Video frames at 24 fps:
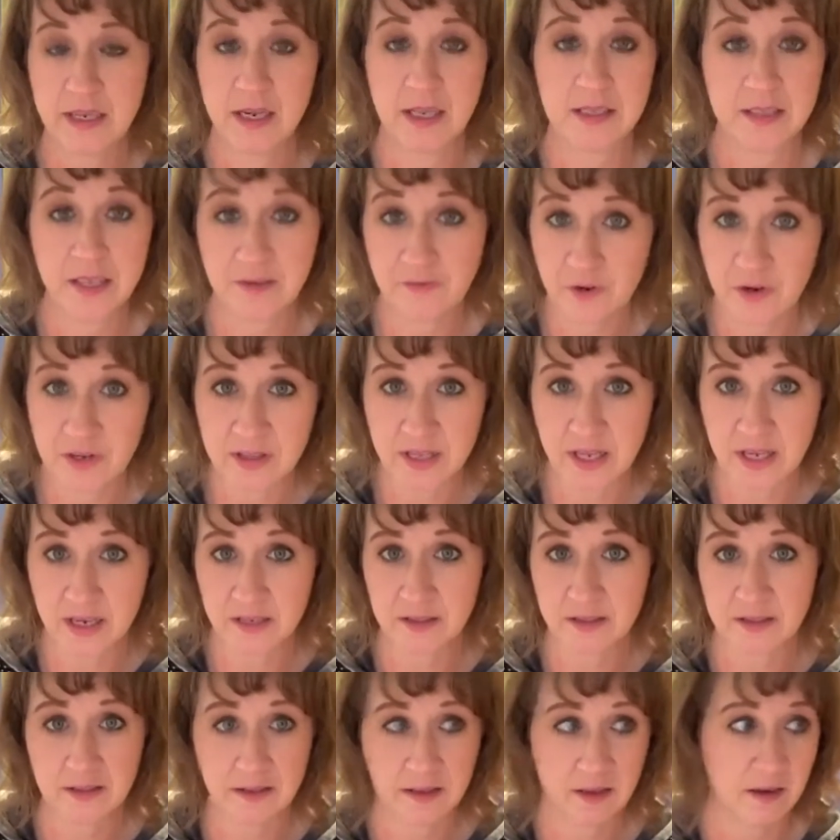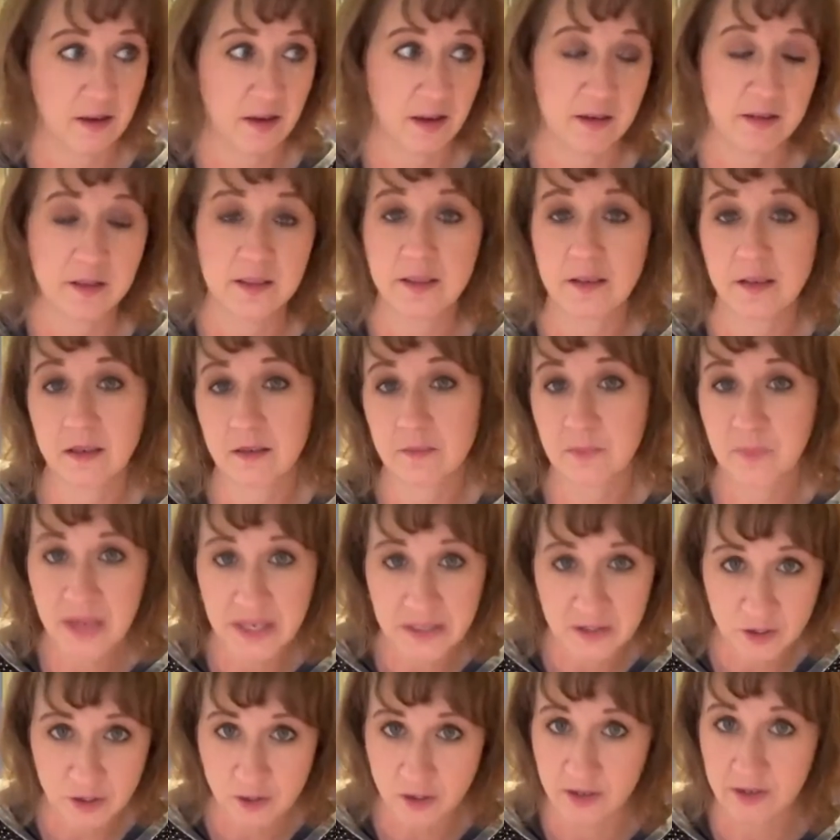different things,
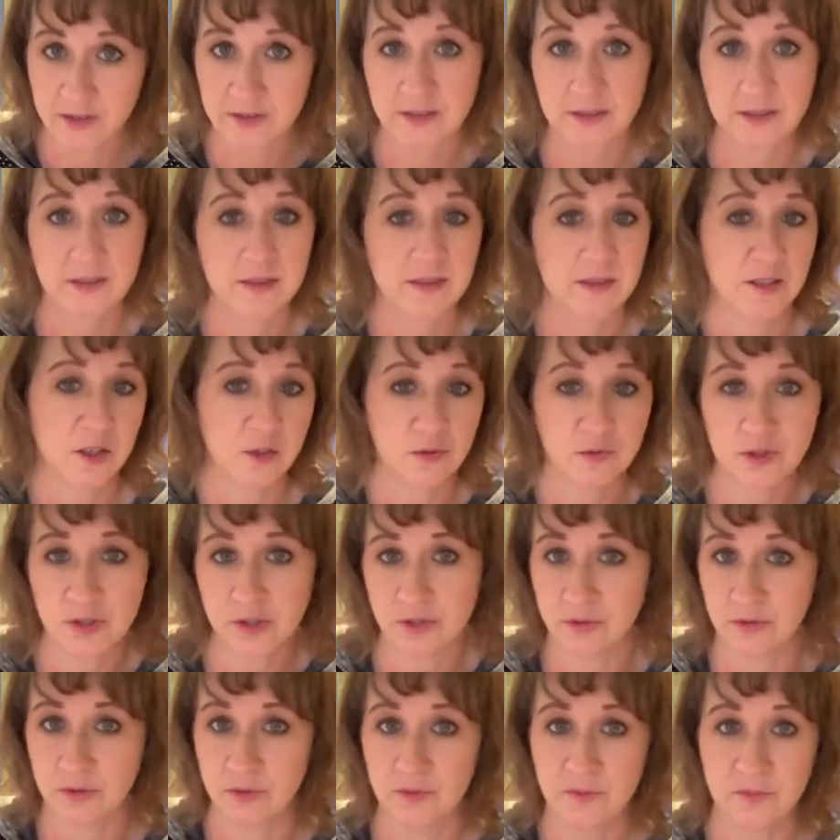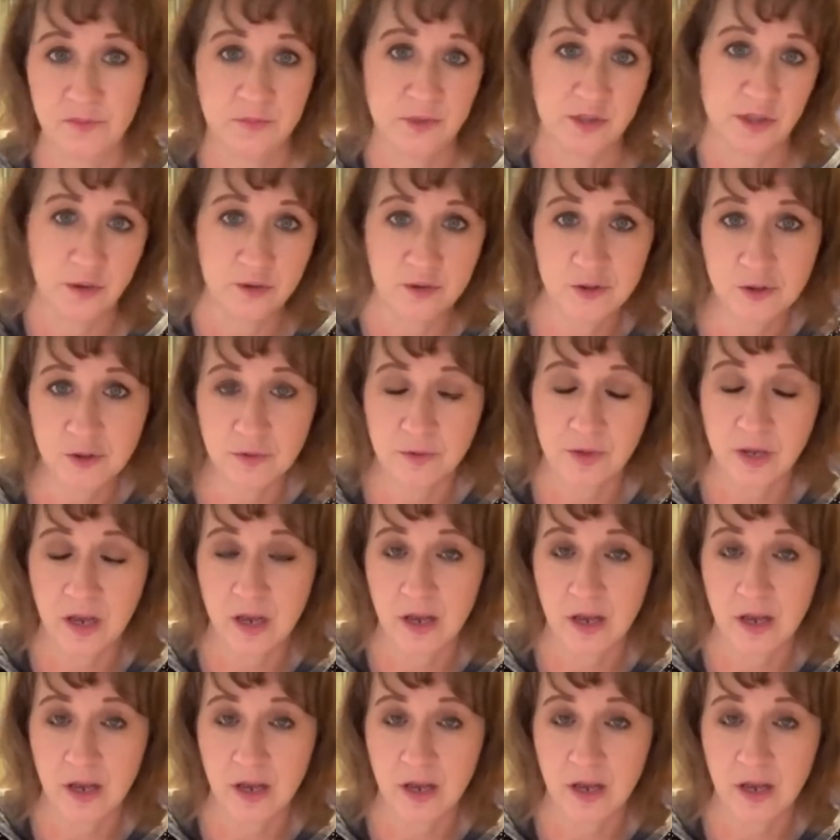Pinterest, YouTube, social,